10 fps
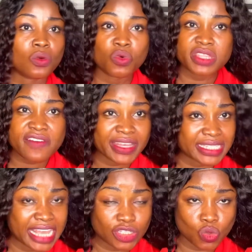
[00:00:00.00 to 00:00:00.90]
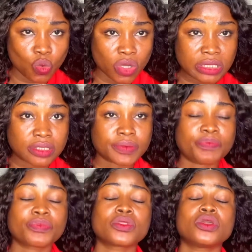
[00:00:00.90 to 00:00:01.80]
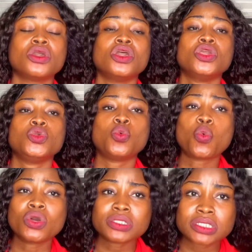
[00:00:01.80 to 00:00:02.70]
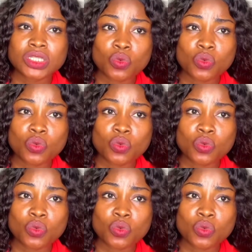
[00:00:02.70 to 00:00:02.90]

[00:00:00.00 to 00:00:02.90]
whatever size you want. You want the